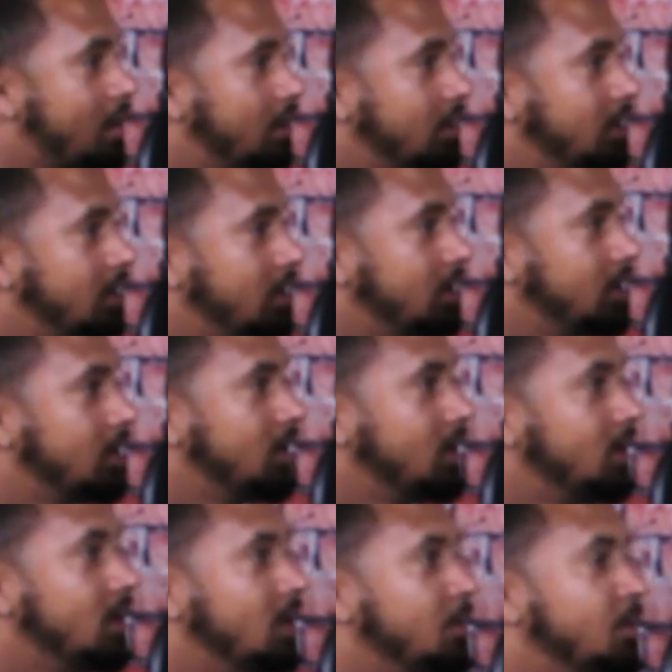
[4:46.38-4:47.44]
league.
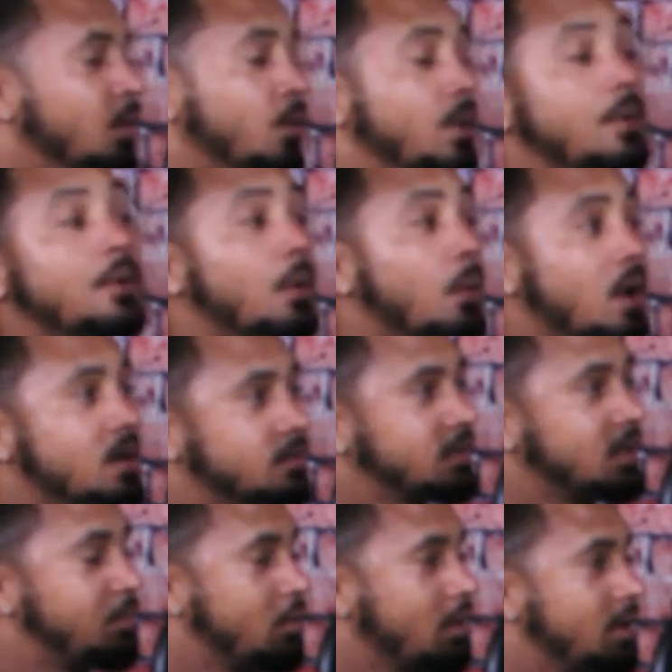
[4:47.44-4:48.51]
When we were the ones
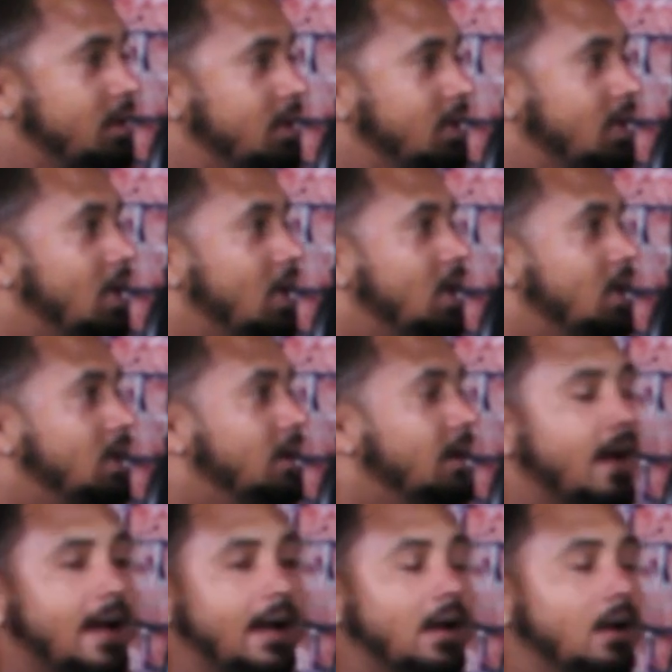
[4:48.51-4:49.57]
supporting it,
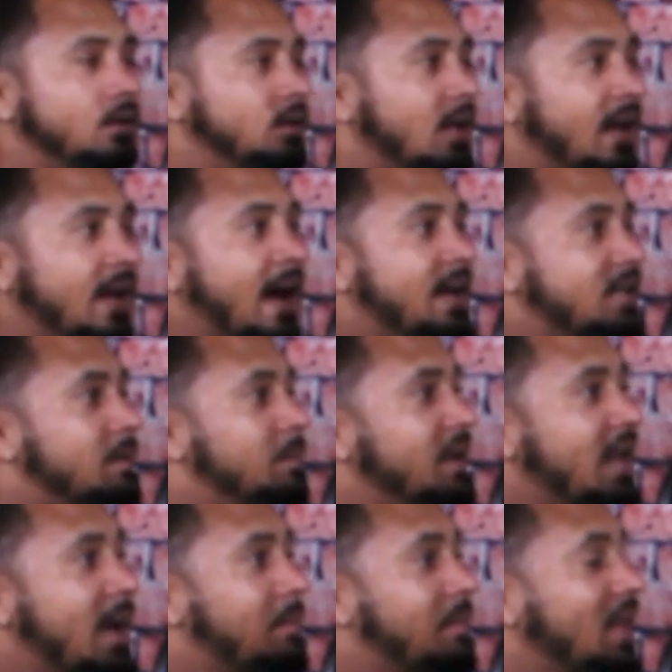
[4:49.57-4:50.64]
now they got to
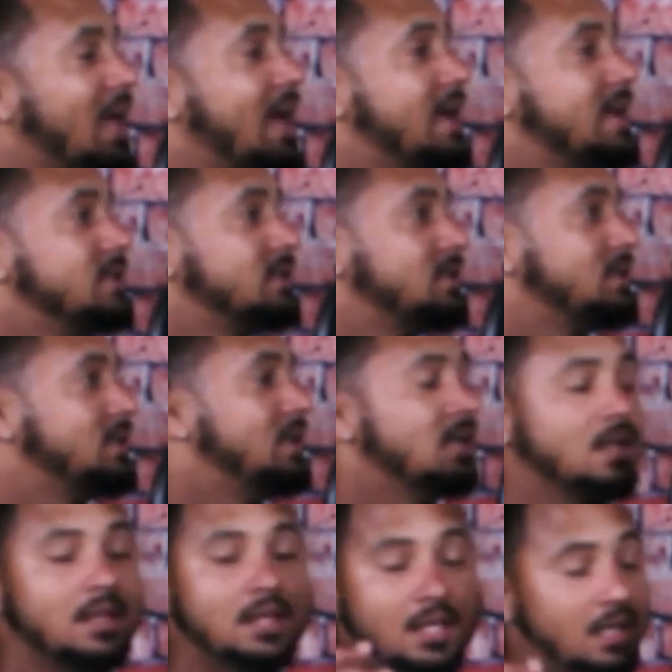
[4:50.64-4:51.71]
monopolize
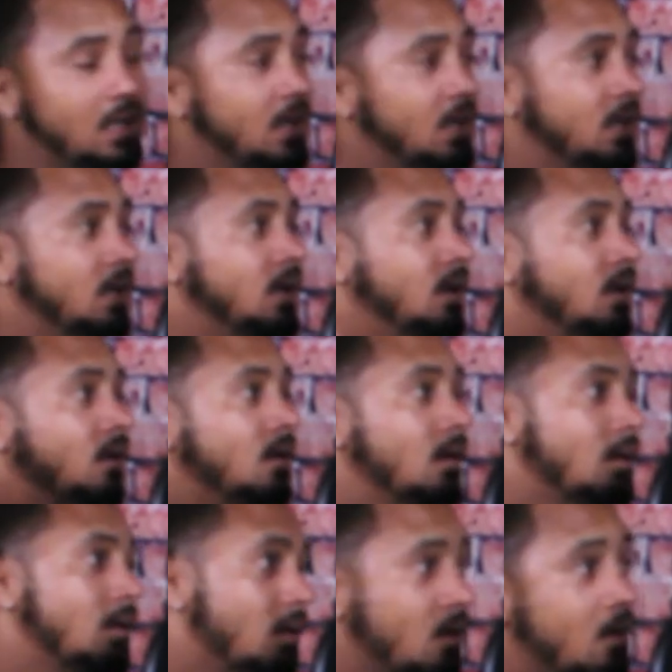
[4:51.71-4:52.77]
the
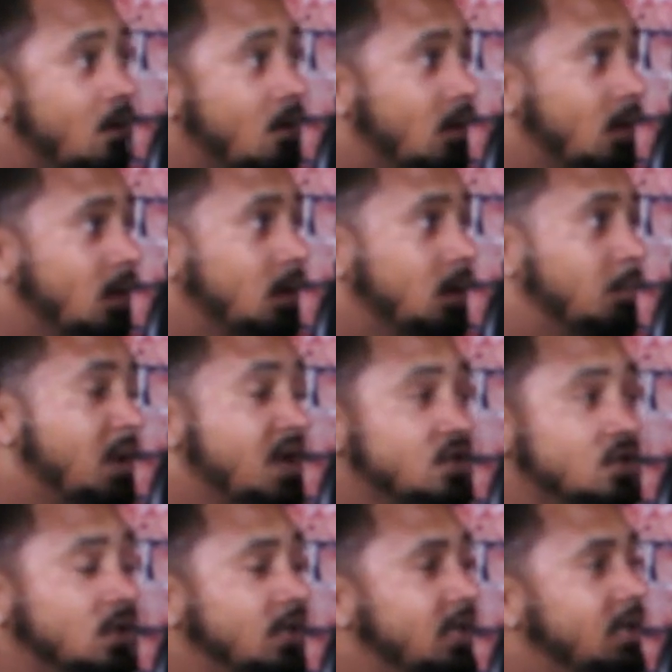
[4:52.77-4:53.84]
major
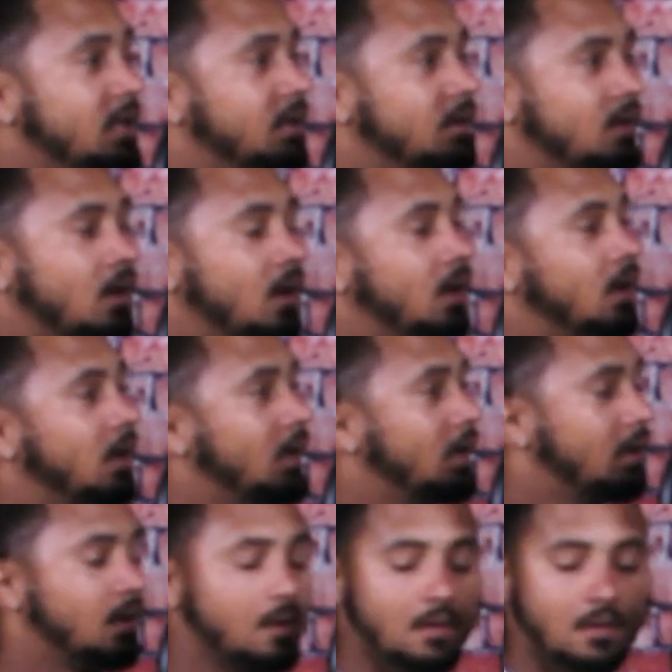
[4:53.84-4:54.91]
league,
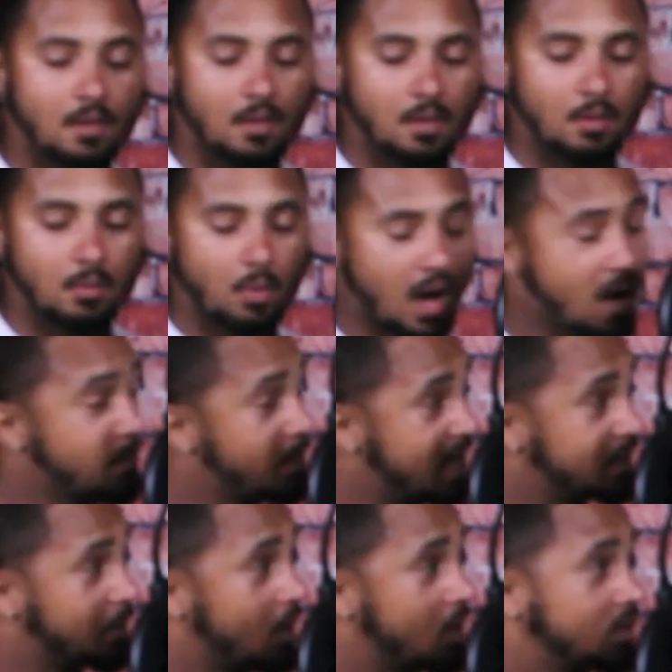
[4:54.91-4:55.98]
the white
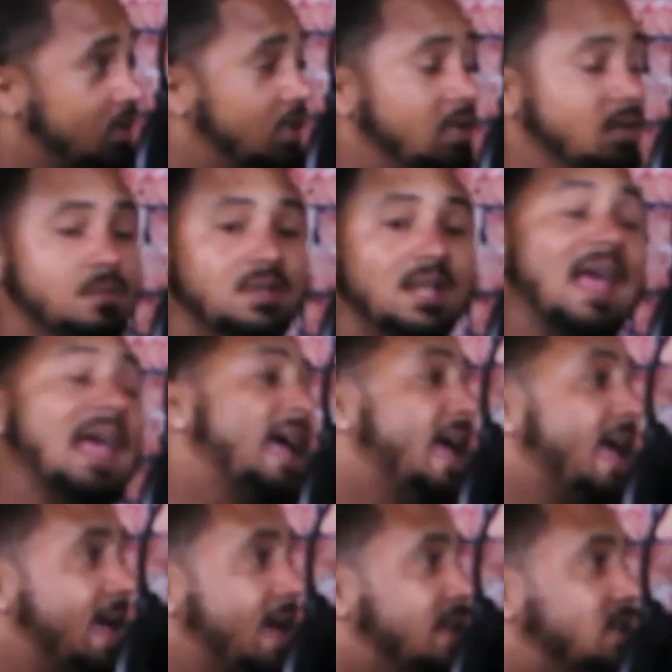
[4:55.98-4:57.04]
baseball teams,
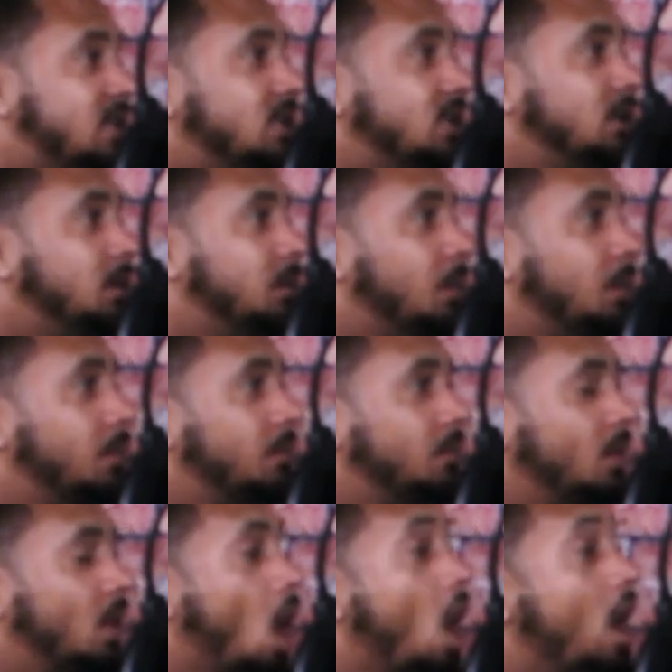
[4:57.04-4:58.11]
and
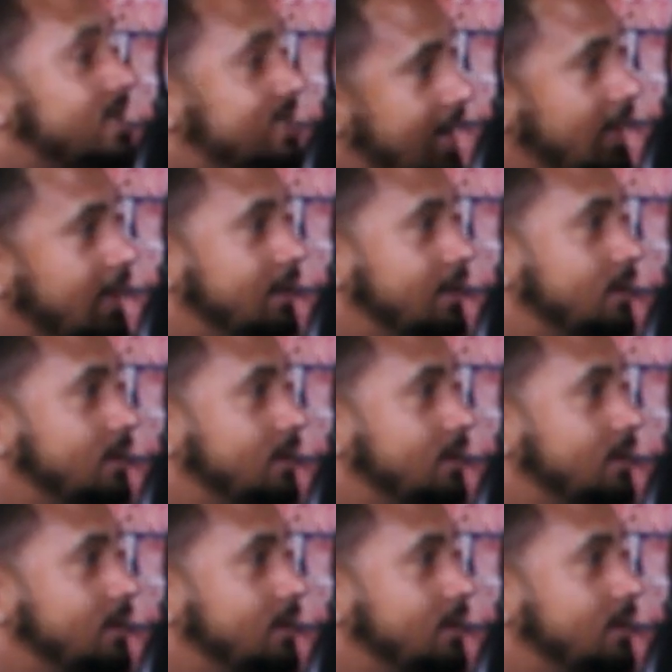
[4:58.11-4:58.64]
our talent.